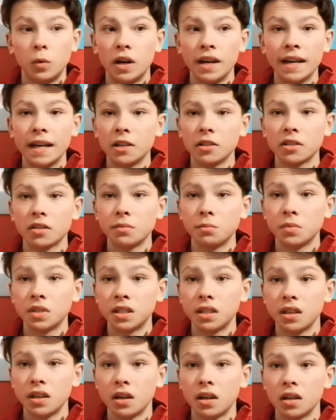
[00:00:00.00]
Wijnaldum,
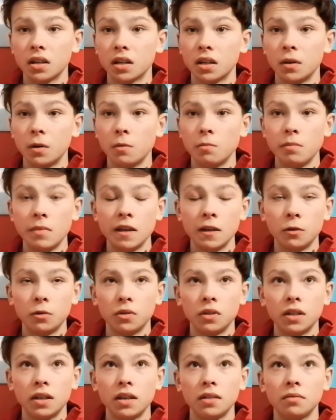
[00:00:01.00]
Thiago and
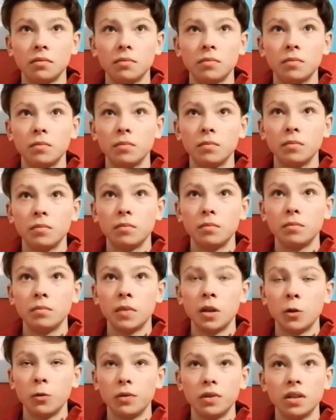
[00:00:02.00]
Milner.
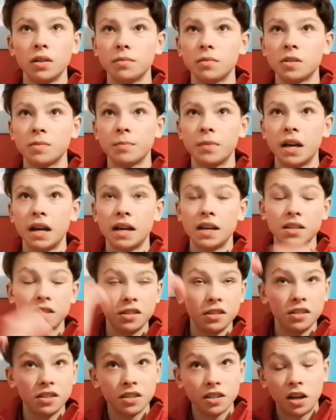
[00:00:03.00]
Milner's
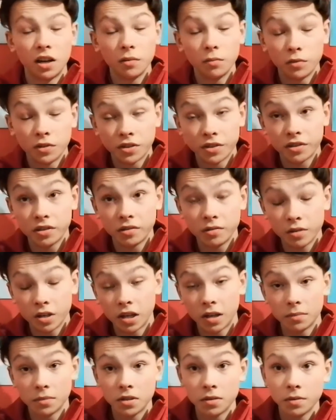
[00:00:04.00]
passing tonight wasn't
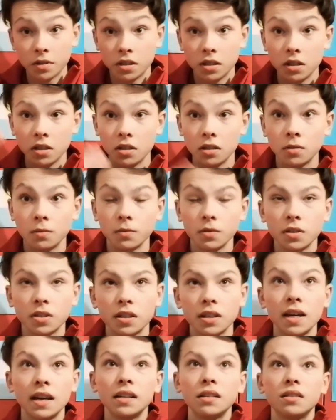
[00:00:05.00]
up to his usual
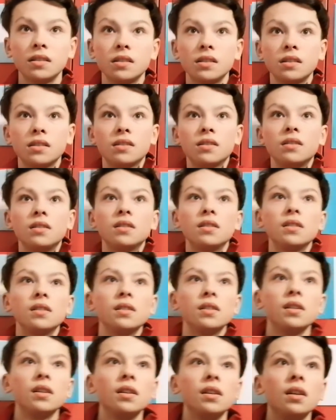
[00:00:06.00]
standard.
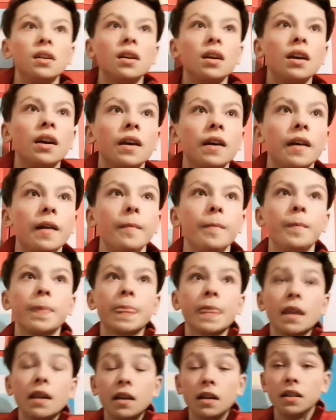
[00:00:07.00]
And
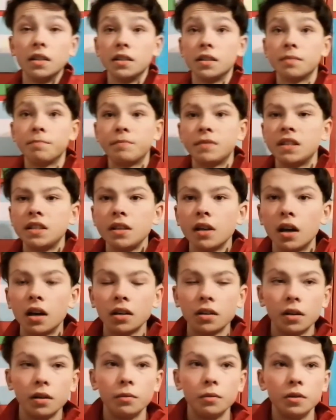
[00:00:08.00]

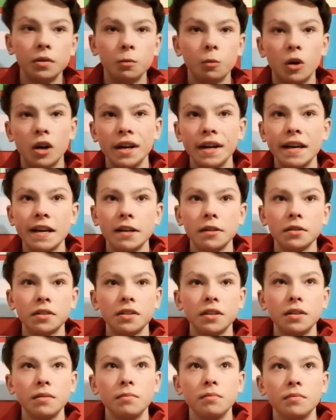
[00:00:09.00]
Thiago and
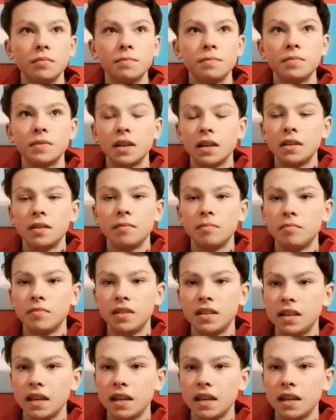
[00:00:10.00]
Wijnaldum, they